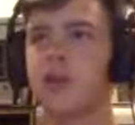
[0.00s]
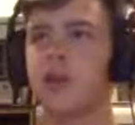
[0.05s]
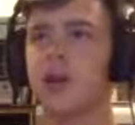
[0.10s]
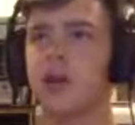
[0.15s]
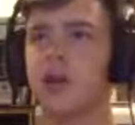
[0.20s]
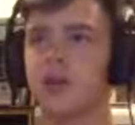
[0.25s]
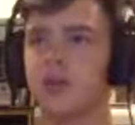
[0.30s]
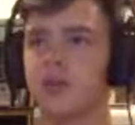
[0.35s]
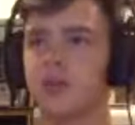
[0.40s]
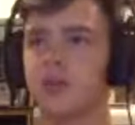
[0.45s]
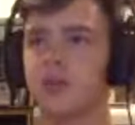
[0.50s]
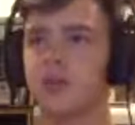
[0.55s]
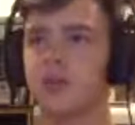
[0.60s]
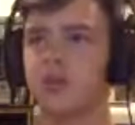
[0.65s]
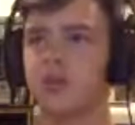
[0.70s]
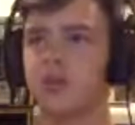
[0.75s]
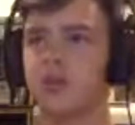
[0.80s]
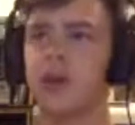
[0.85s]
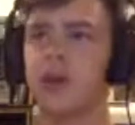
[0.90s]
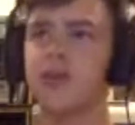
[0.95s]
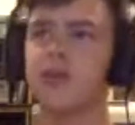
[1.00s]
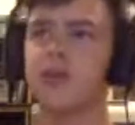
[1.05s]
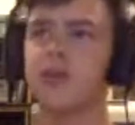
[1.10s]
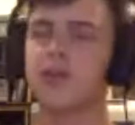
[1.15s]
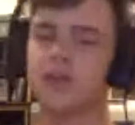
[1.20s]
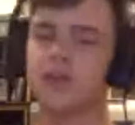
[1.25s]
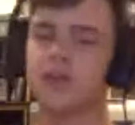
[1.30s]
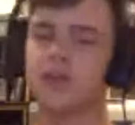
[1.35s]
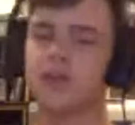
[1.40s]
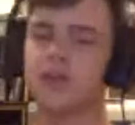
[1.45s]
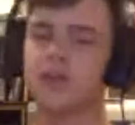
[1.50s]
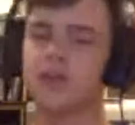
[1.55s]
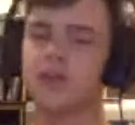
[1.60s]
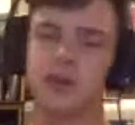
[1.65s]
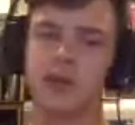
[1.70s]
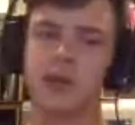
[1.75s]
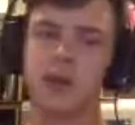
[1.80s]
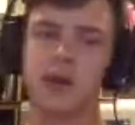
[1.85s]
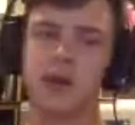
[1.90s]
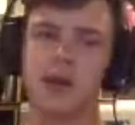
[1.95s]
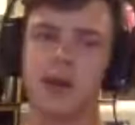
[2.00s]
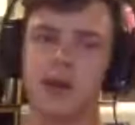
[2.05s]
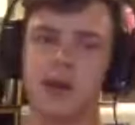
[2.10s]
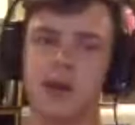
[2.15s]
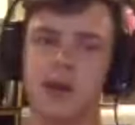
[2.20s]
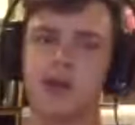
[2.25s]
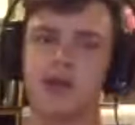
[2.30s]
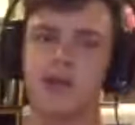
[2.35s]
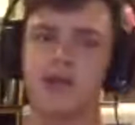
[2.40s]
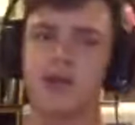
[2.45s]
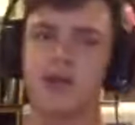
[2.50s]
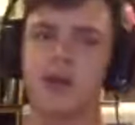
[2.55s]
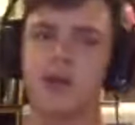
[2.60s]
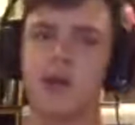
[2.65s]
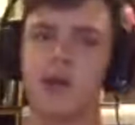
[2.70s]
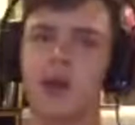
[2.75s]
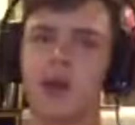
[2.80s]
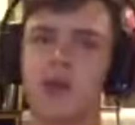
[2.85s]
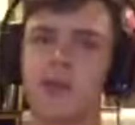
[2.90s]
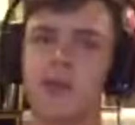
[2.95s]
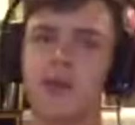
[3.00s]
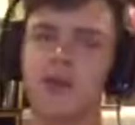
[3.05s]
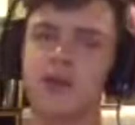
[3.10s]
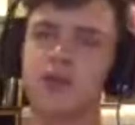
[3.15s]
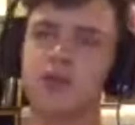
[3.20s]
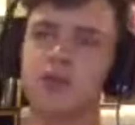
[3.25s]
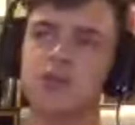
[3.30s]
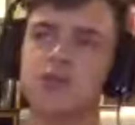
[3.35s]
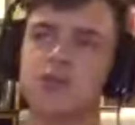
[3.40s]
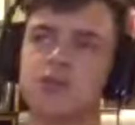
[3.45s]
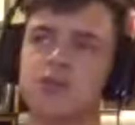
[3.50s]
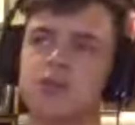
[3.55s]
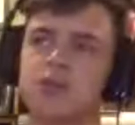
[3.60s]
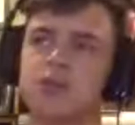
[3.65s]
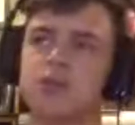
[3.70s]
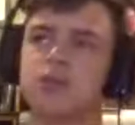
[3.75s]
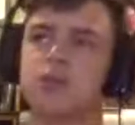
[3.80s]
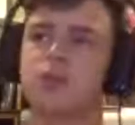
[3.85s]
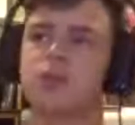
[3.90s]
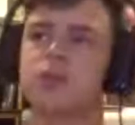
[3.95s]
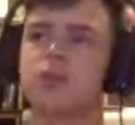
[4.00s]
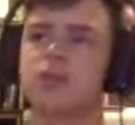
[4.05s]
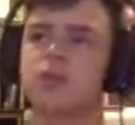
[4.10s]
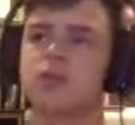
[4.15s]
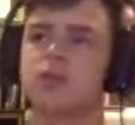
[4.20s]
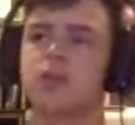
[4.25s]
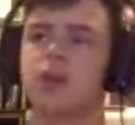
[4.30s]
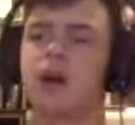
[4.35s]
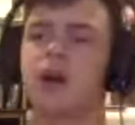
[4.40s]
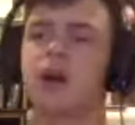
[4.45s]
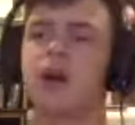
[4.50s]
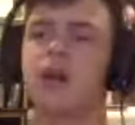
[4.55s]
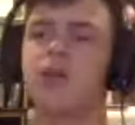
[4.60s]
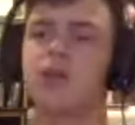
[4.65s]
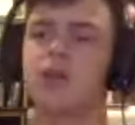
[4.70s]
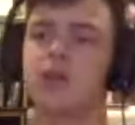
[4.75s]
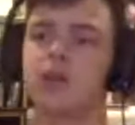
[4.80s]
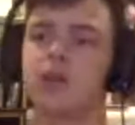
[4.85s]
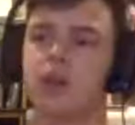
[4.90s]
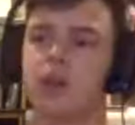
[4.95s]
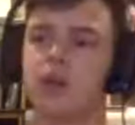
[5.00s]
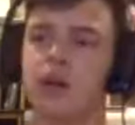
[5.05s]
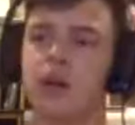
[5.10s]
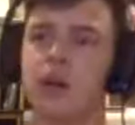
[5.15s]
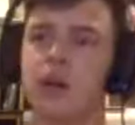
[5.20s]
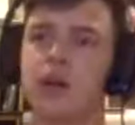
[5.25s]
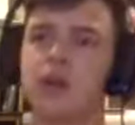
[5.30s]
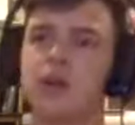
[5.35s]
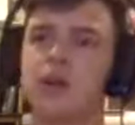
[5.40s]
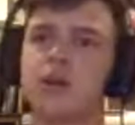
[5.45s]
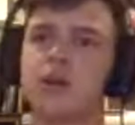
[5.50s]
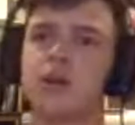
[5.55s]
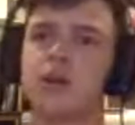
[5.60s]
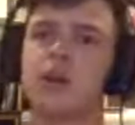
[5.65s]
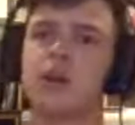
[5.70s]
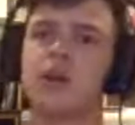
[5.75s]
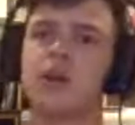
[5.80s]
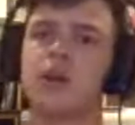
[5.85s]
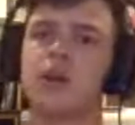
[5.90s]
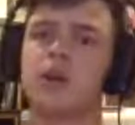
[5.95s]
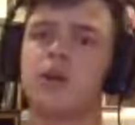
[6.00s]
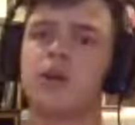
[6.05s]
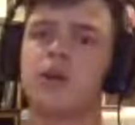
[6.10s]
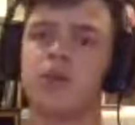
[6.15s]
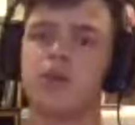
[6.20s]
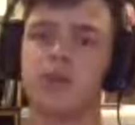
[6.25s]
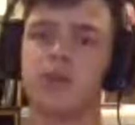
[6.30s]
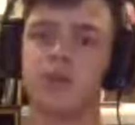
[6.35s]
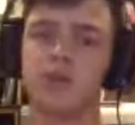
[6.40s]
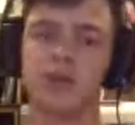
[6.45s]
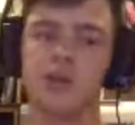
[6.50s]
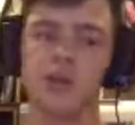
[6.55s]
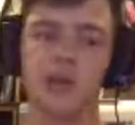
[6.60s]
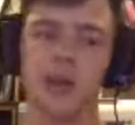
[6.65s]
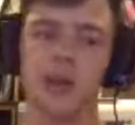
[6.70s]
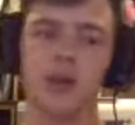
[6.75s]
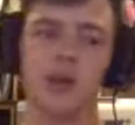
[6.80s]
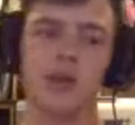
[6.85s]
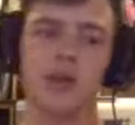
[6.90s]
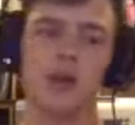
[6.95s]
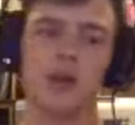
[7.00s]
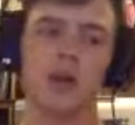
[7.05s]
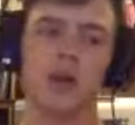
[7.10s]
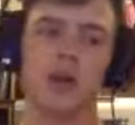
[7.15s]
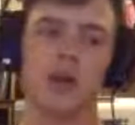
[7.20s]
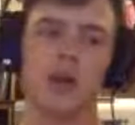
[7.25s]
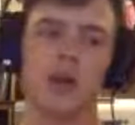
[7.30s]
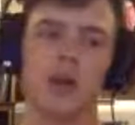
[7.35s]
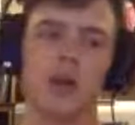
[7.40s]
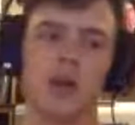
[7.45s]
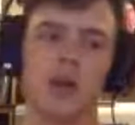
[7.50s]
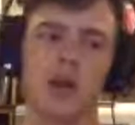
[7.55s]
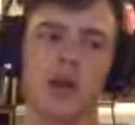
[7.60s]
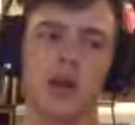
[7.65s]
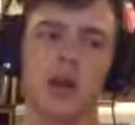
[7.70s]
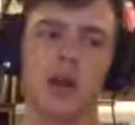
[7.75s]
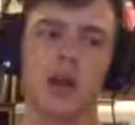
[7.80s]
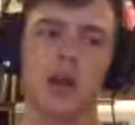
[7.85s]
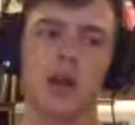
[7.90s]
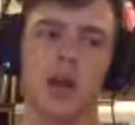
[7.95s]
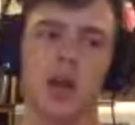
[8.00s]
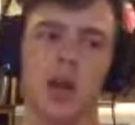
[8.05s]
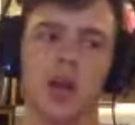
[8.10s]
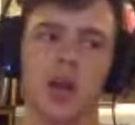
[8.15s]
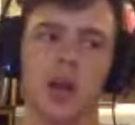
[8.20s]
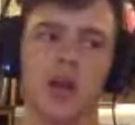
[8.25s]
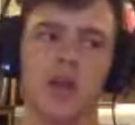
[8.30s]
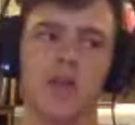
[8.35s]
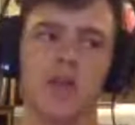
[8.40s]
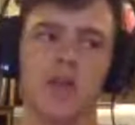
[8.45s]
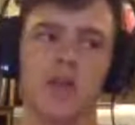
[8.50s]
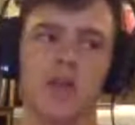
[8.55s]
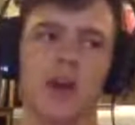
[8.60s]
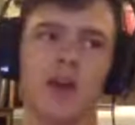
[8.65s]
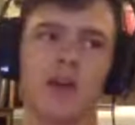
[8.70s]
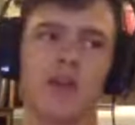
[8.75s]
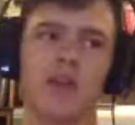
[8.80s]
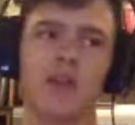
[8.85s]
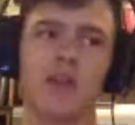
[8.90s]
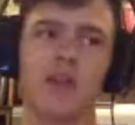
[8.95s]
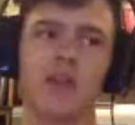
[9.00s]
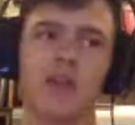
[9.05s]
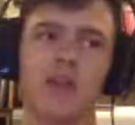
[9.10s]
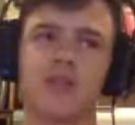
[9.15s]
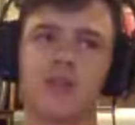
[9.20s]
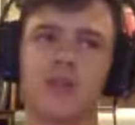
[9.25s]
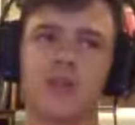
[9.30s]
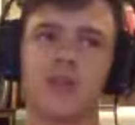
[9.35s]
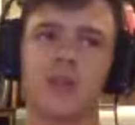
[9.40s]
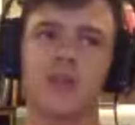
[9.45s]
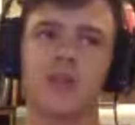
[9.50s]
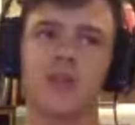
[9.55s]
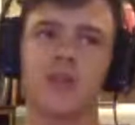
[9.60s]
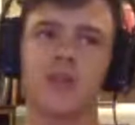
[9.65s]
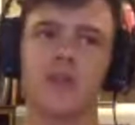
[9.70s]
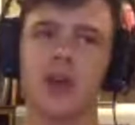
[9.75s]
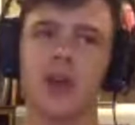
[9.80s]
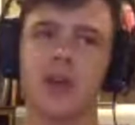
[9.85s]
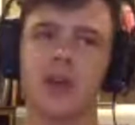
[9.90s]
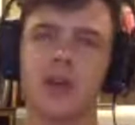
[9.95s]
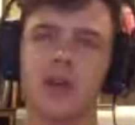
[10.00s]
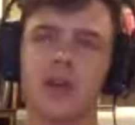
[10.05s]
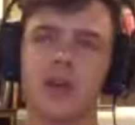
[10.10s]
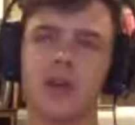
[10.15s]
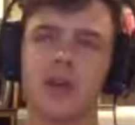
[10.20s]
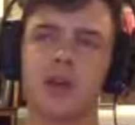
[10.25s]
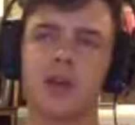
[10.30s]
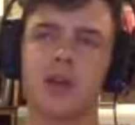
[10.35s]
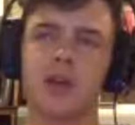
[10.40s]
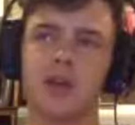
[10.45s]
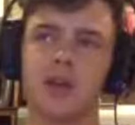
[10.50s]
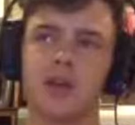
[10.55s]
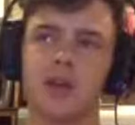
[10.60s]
probably the next 2 months. It's called Mount Mitchell. It's in North Carolina. We'll be doing that one. And I've found this sort of I